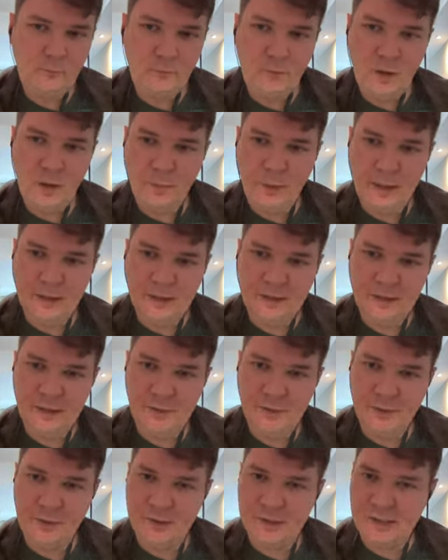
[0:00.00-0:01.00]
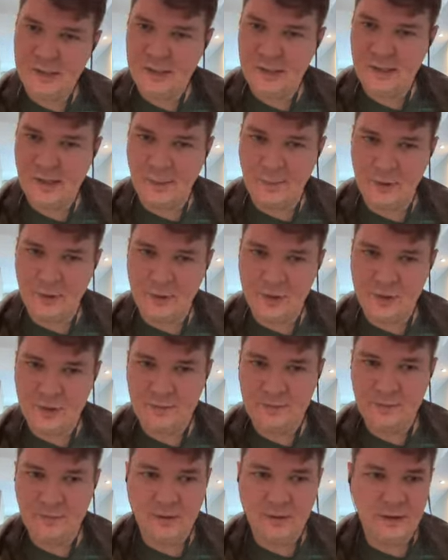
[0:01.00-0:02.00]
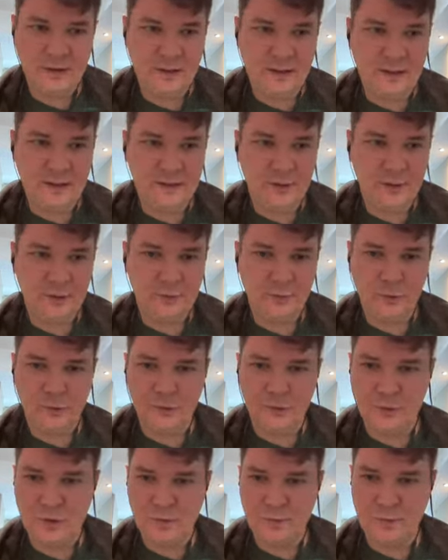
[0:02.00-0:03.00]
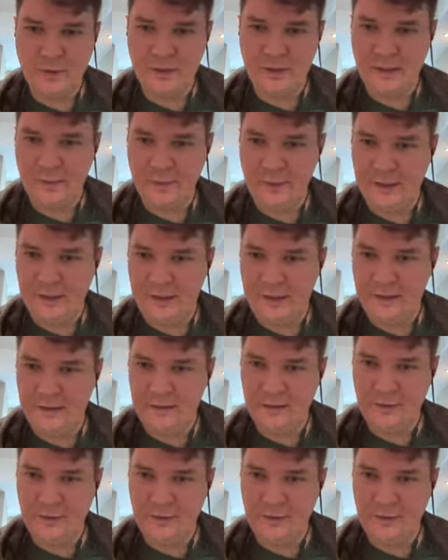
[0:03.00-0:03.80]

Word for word: But here you can see the numbers. I don't want to speak them again.